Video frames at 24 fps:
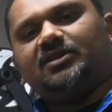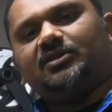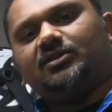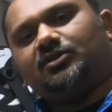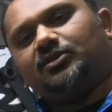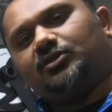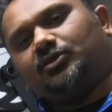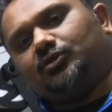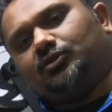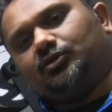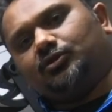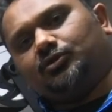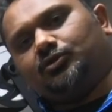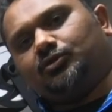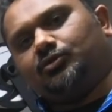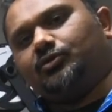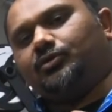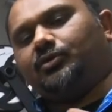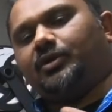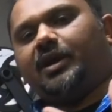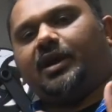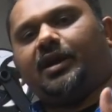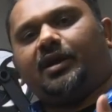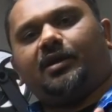
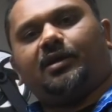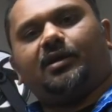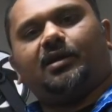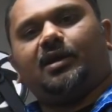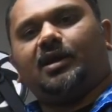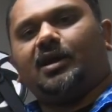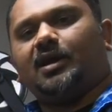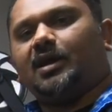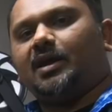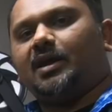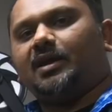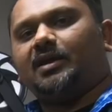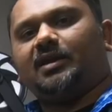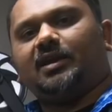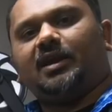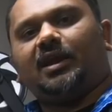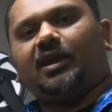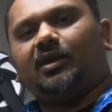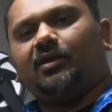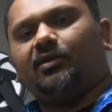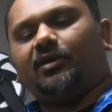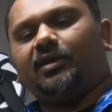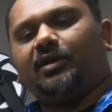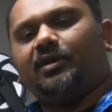through airline
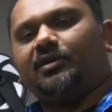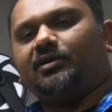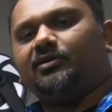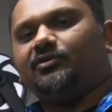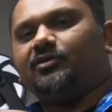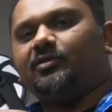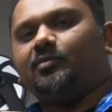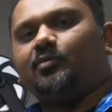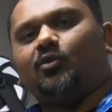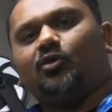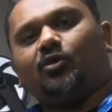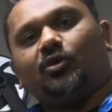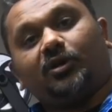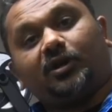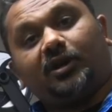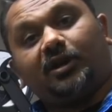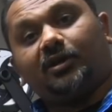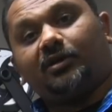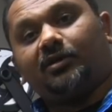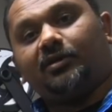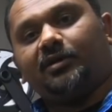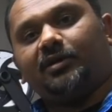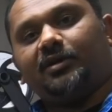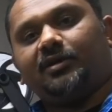carriers and more
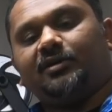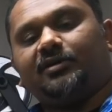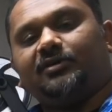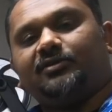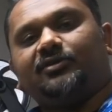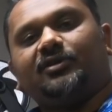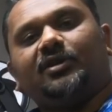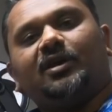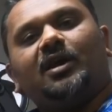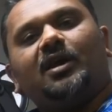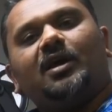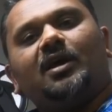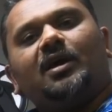carriers,